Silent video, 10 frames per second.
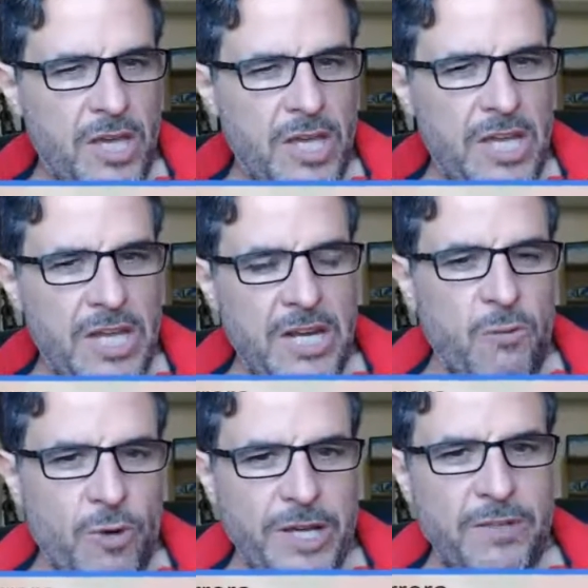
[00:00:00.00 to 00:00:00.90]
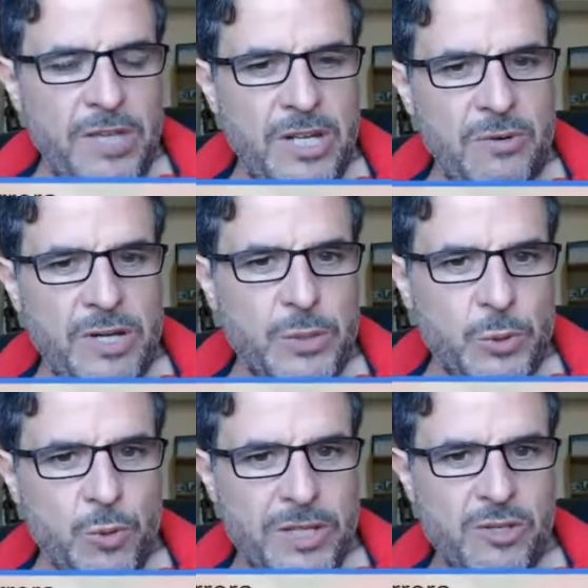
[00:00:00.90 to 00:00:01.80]
in a way
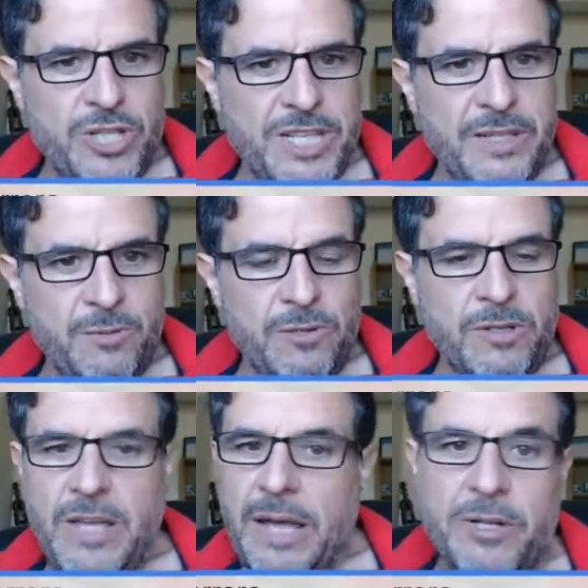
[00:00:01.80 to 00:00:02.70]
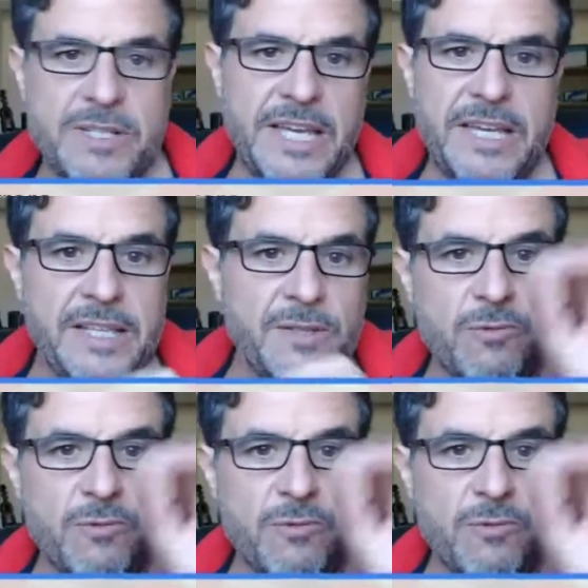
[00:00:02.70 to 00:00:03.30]
to understand the world, I'm not saying that